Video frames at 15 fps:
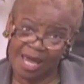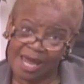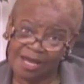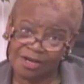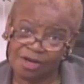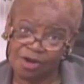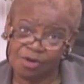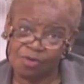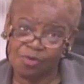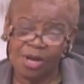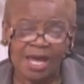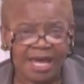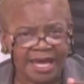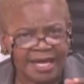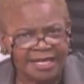what I
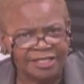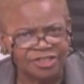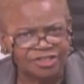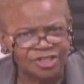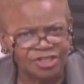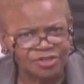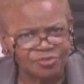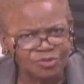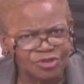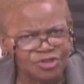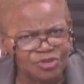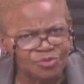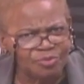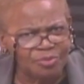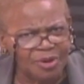know, and just
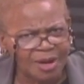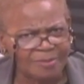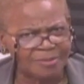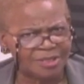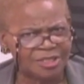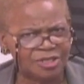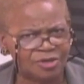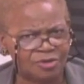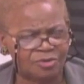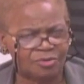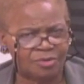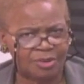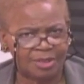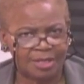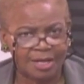what you probably
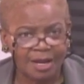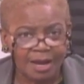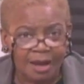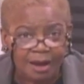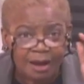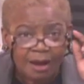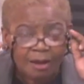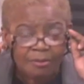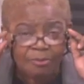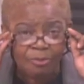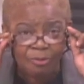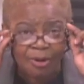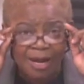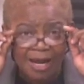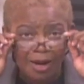know.
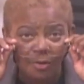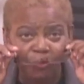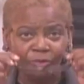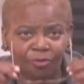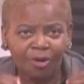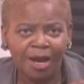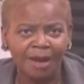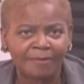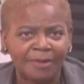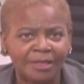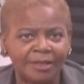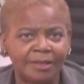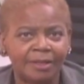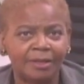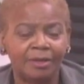Br'er
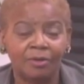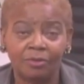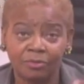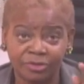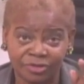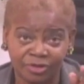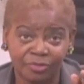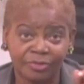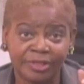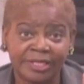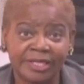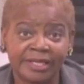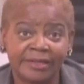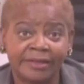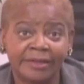Rabbit was
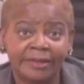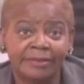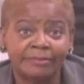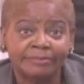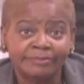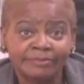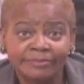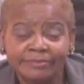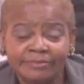gonna get him